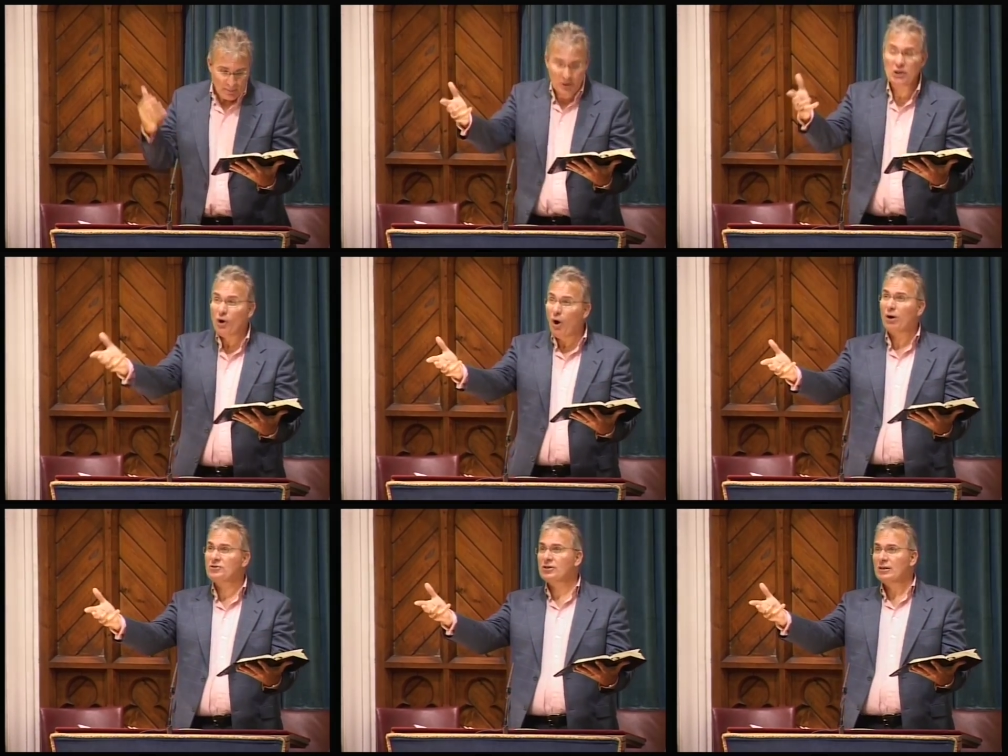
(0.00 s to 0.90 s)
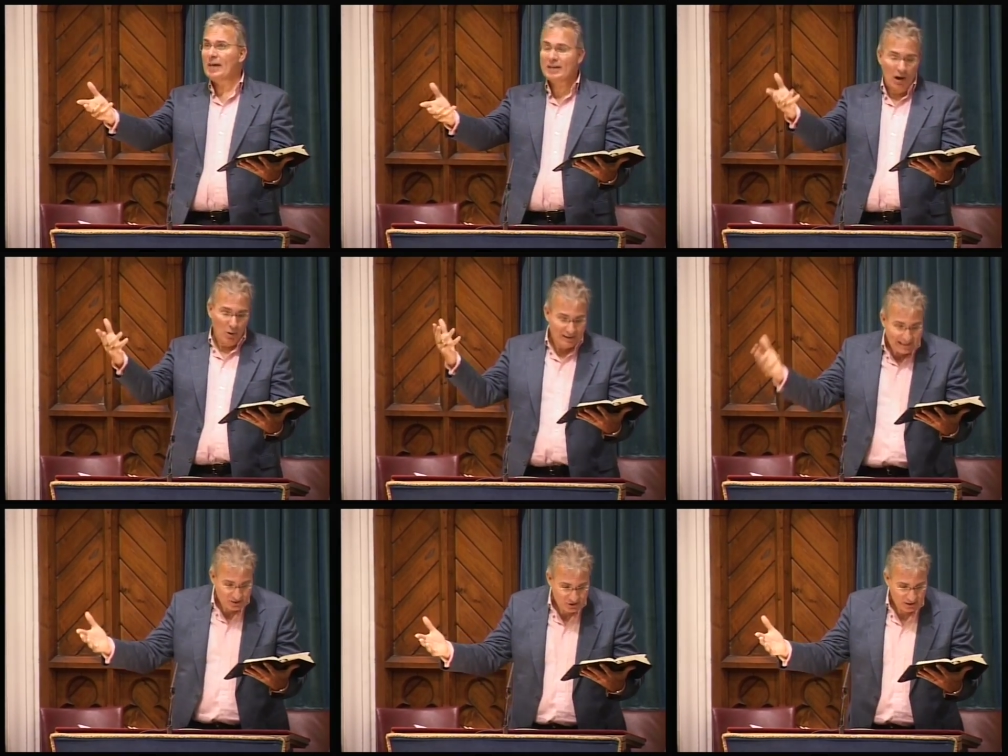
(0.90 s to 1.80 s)
But yours, they go on
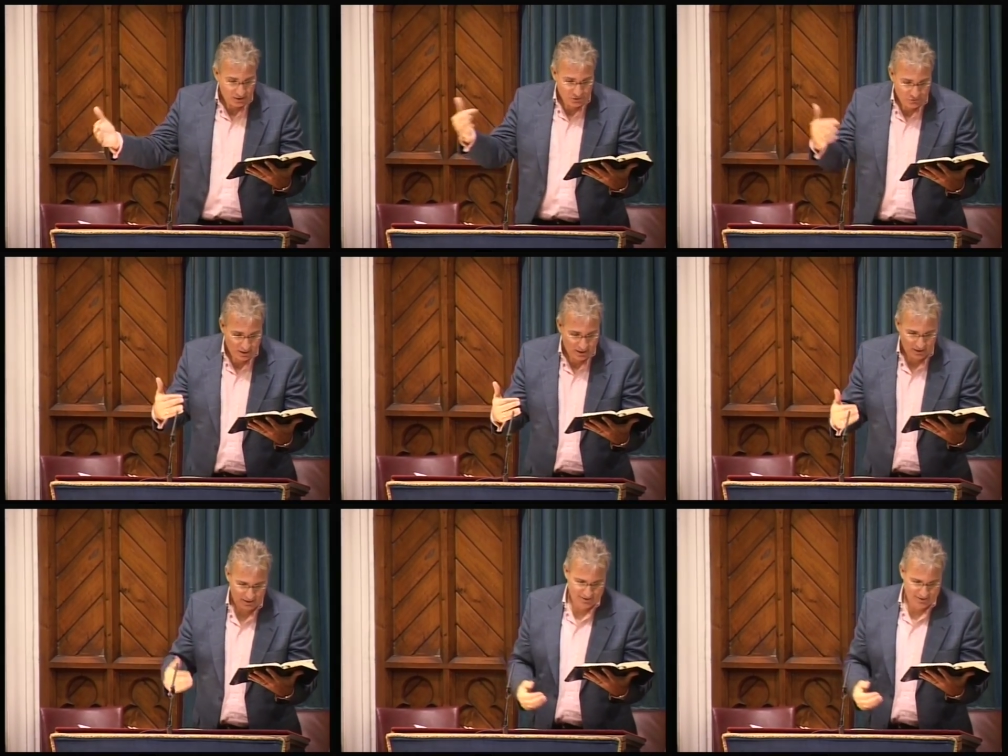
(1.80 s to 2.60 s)
eating and drinking.